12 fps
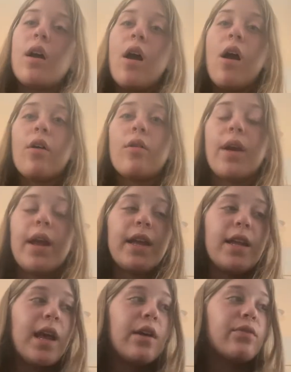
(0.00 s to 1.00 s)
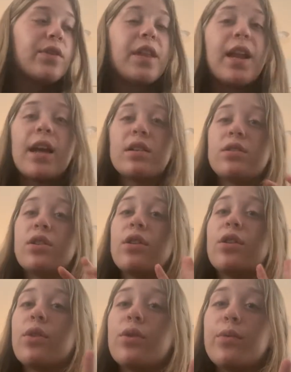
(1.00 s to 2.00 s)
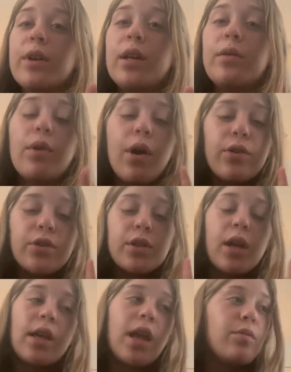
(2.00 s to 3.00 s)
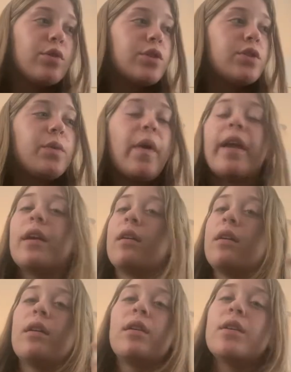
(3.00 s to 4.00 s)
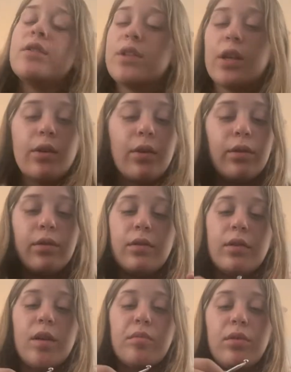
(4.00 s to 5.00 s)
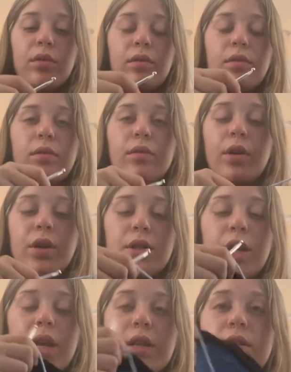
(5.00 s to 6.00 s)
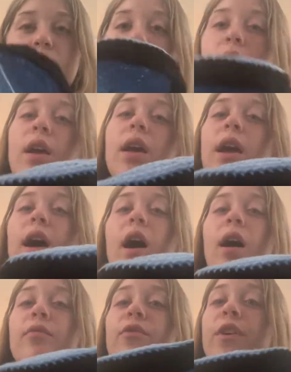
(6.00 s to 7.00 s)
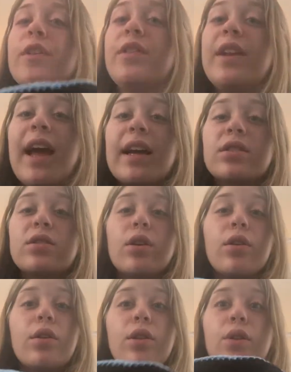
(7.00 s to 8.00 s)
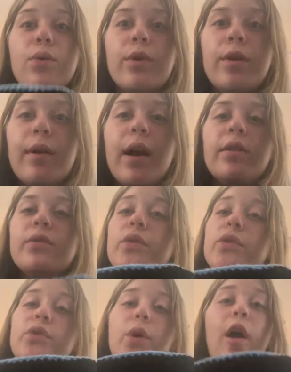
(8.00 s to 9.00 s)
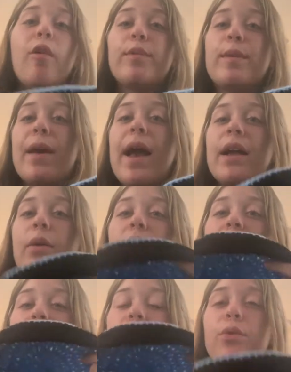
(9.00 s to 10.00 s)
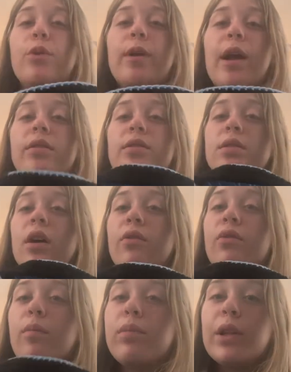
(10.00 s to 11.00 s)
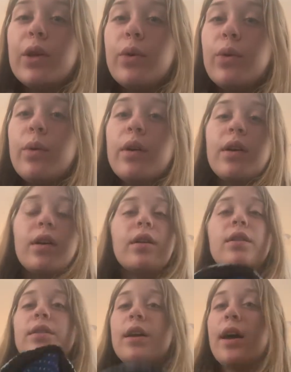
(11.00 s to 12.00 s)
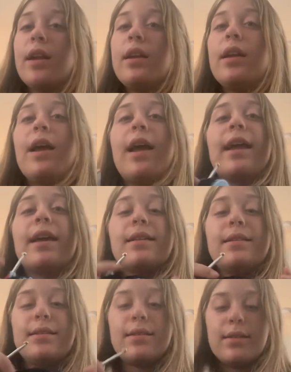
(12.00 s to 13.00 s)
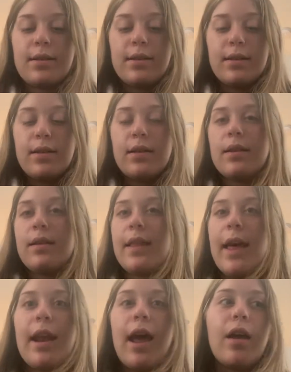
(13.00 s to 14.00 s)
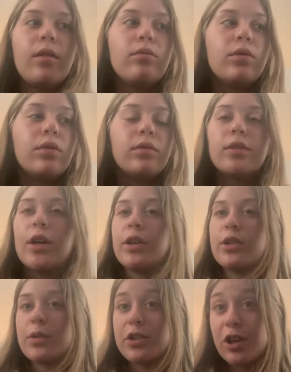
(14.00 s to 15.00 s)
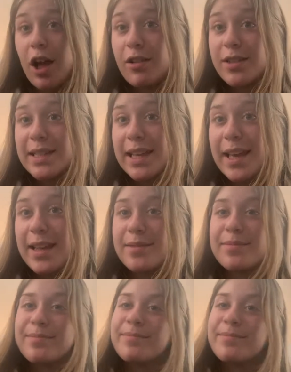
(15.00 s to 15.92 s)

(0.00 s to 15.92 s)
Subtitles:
Alright, and now for the next 3 rows, again, we're just doing single, double crochets for the next 3 rounds. So I'll be back when I have 3 rounds of blue done, and then I will tell you to switch colors again.